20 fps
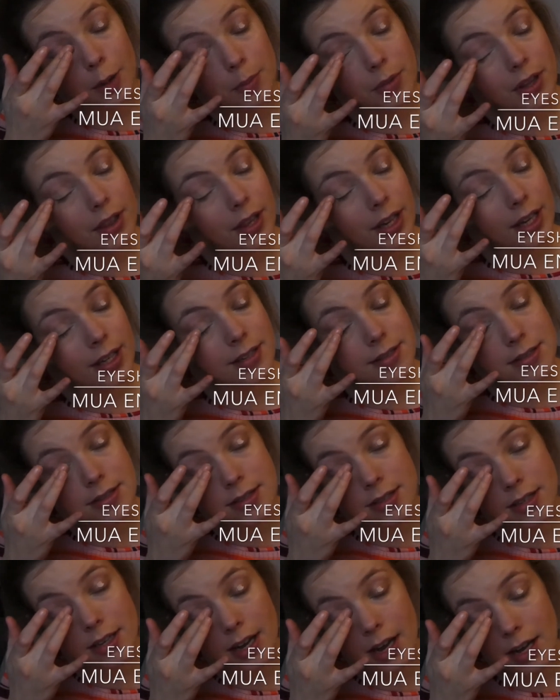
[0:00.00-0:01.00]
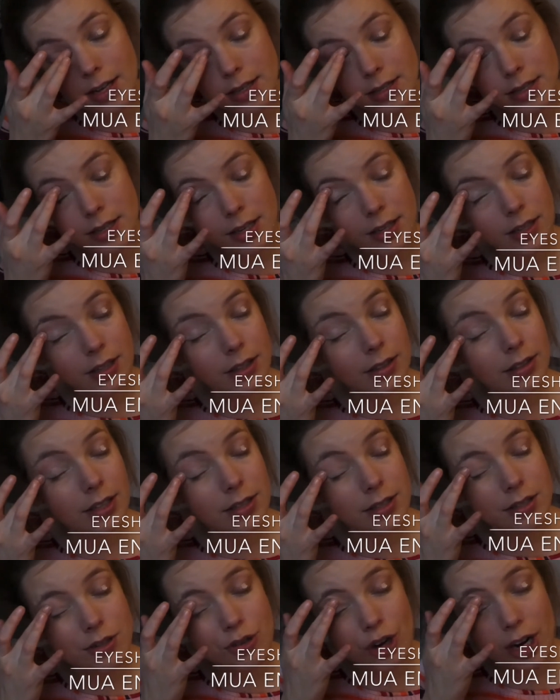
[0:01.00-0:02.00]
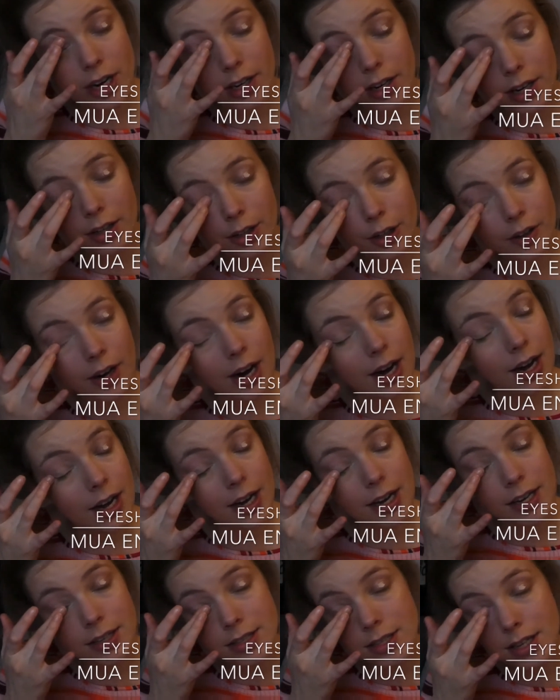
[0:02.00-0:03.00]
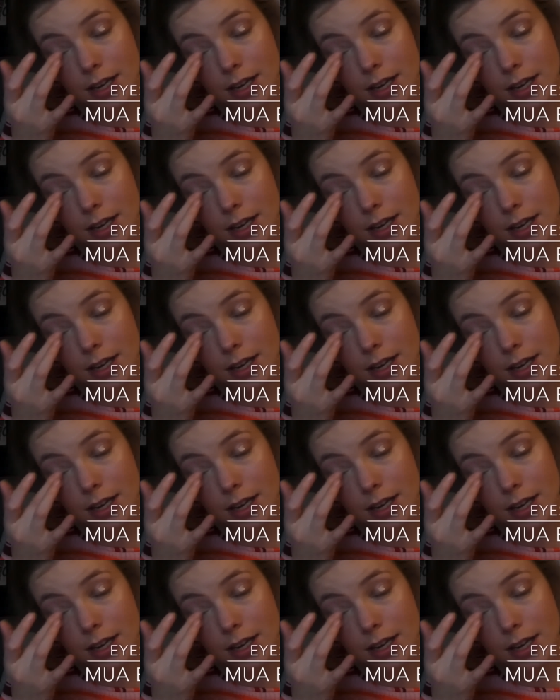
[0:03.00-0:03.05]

This, it doesn't dry out your eyes,